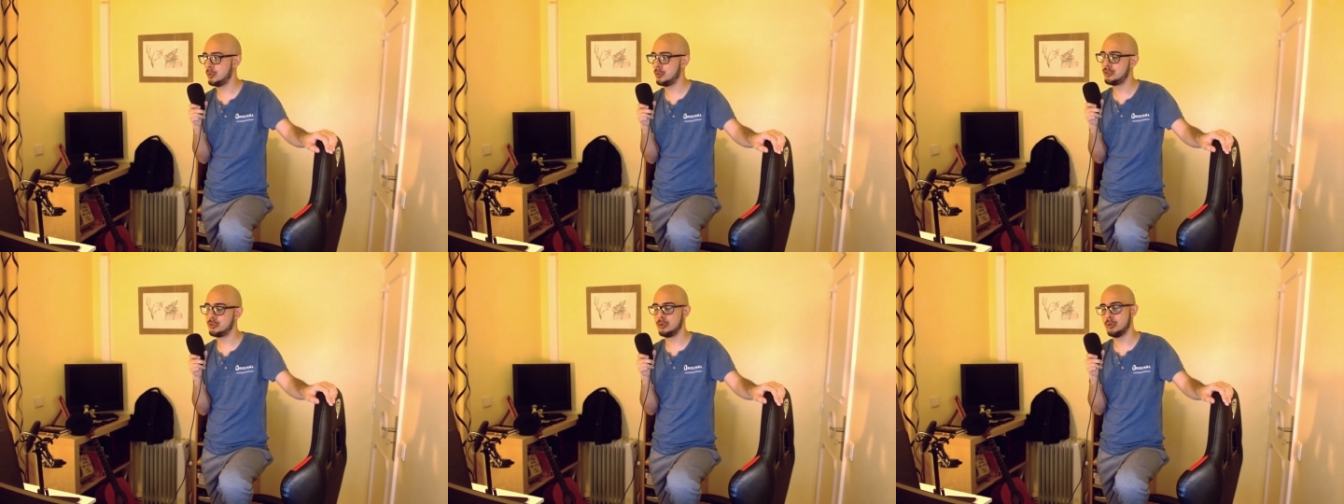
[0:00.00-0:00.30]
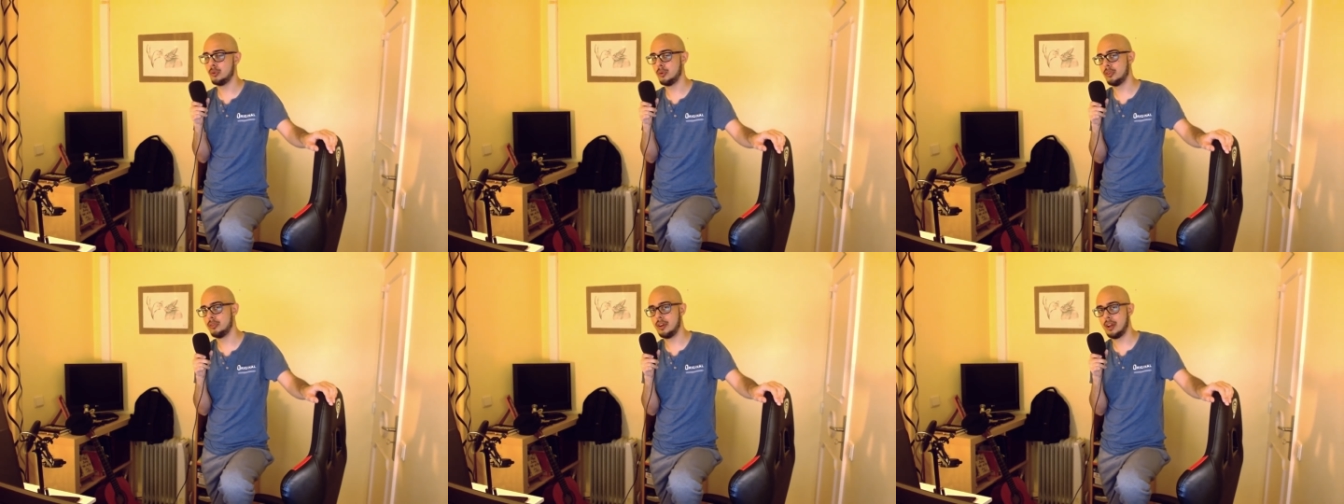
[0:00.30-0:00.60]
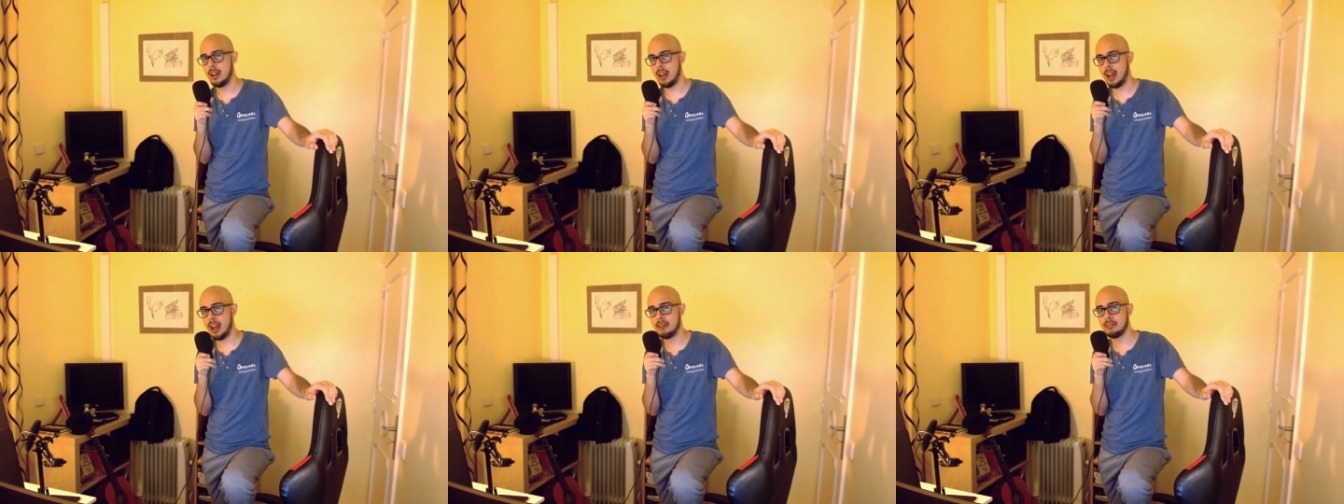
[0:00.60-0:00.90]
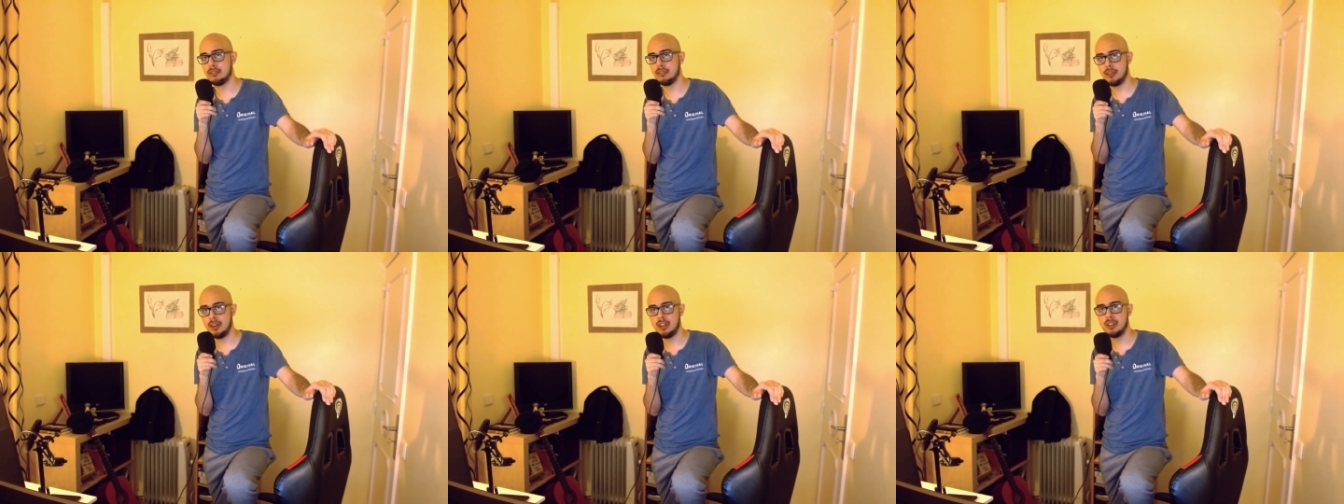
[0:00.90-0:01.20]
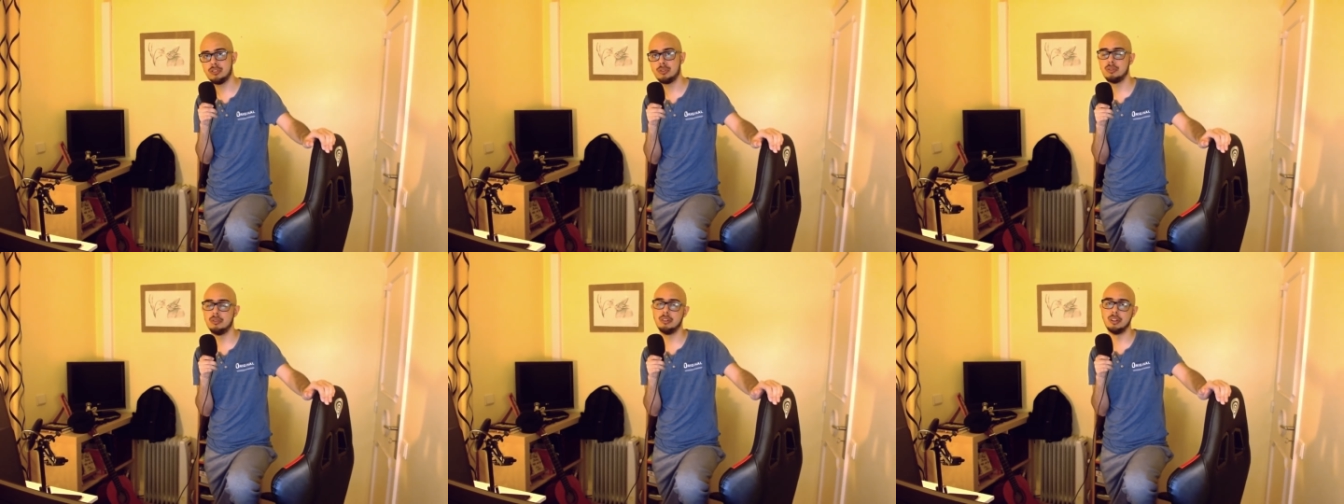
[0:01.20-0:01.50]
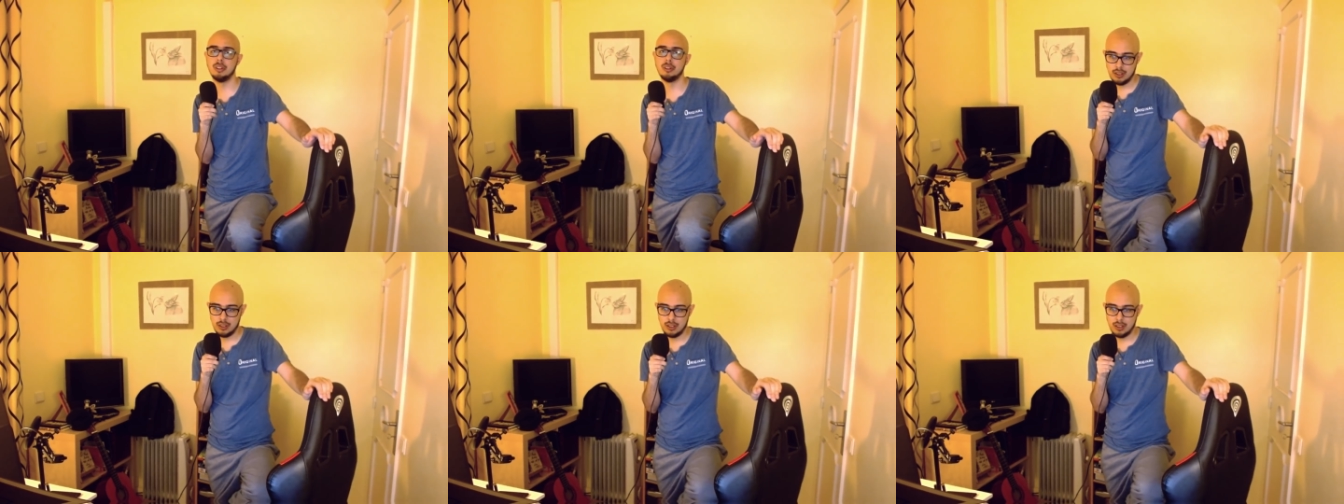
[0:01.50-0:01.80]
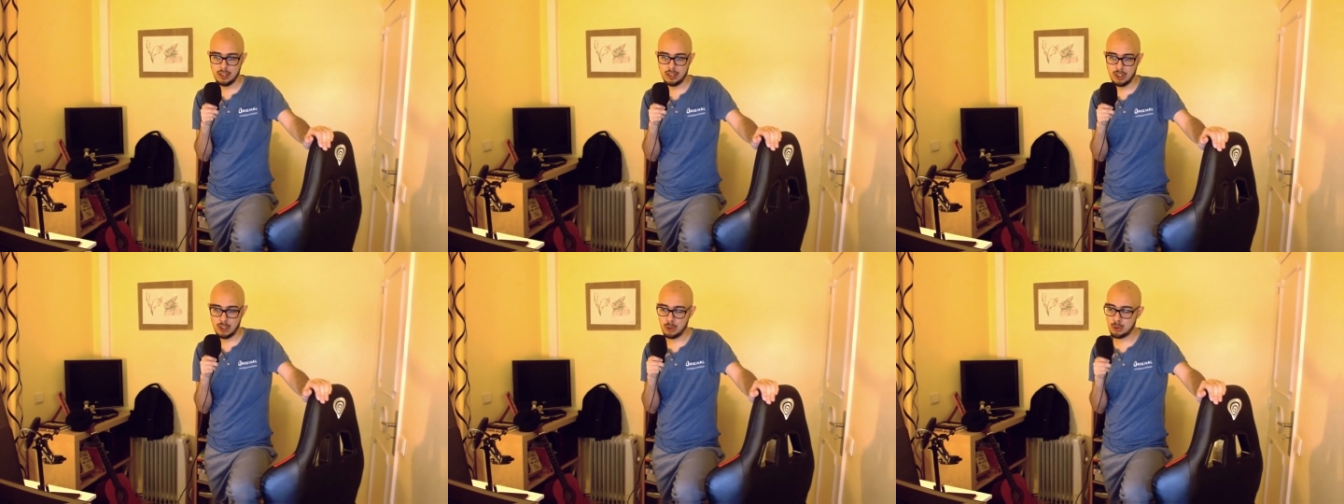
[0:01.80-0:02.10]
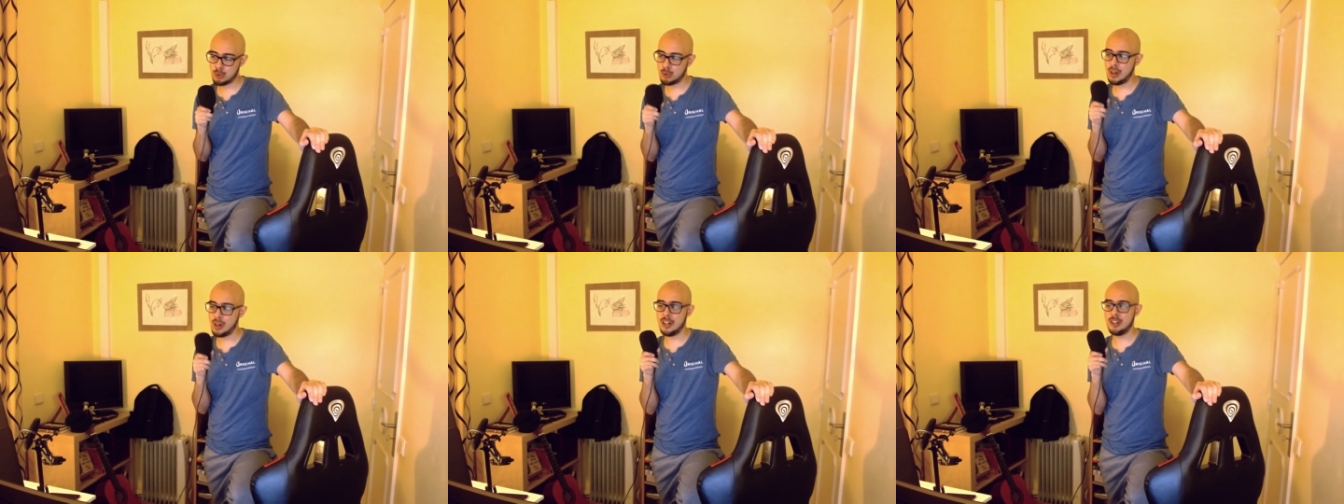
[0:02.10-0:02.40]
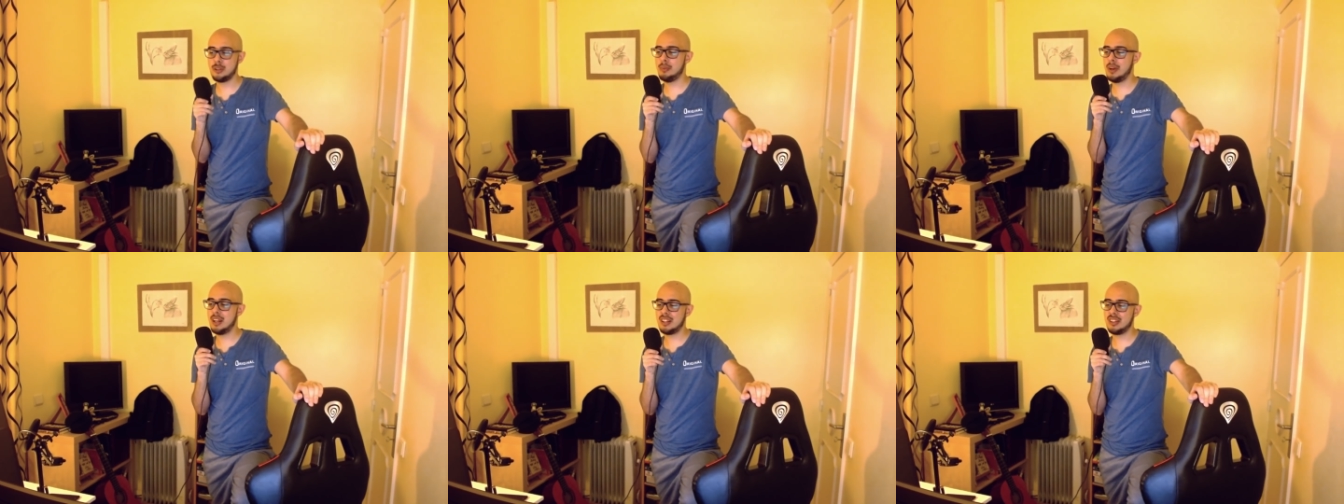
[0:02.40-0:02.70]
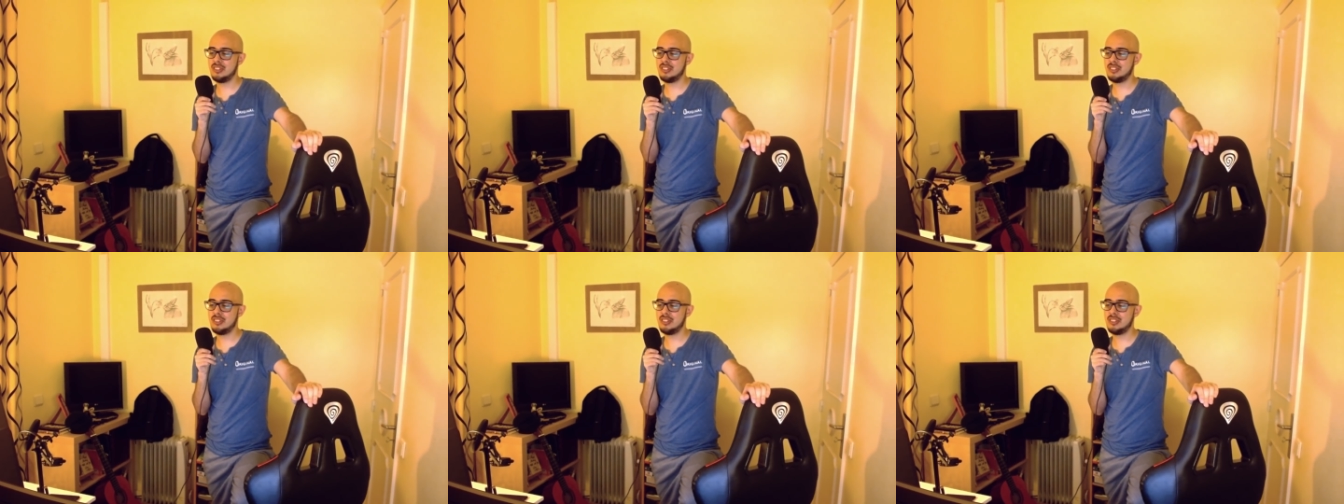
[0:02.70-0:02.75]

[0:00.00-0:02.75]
it was to have a face reveal. You're trying to make this